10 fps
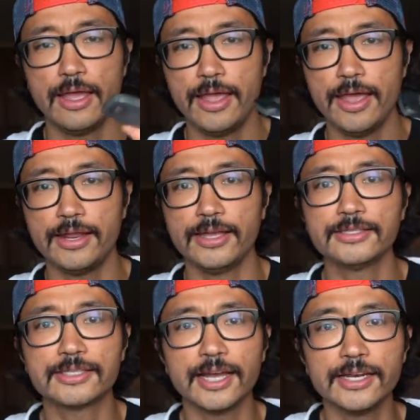And
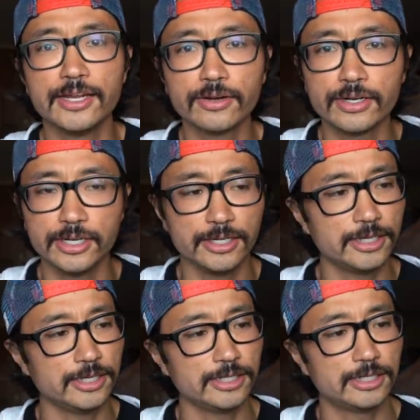inside here
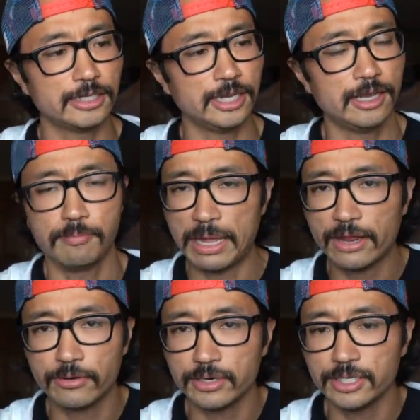is
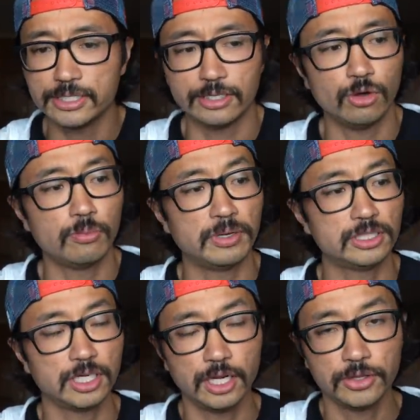batteries and a whole
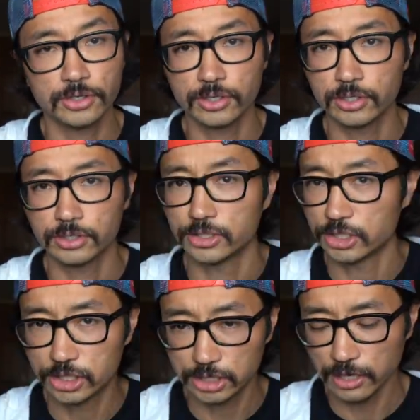bunch of other
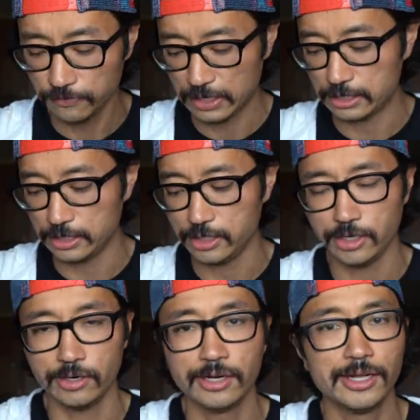stuff that's in
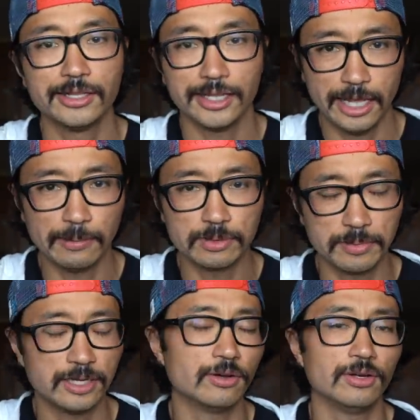here that helps
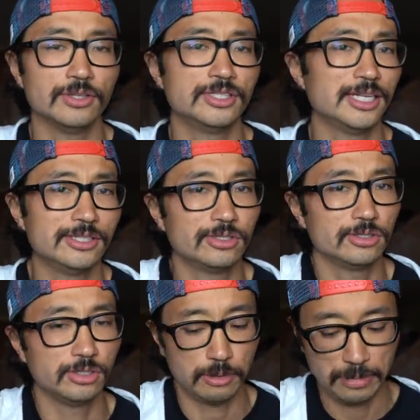make all the
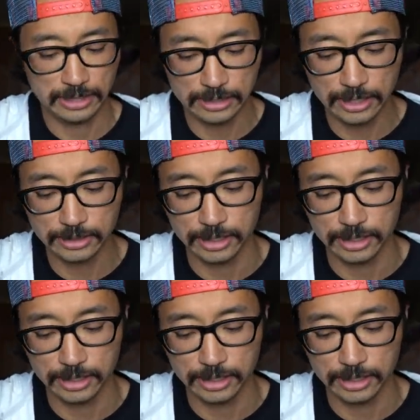sensors make sense,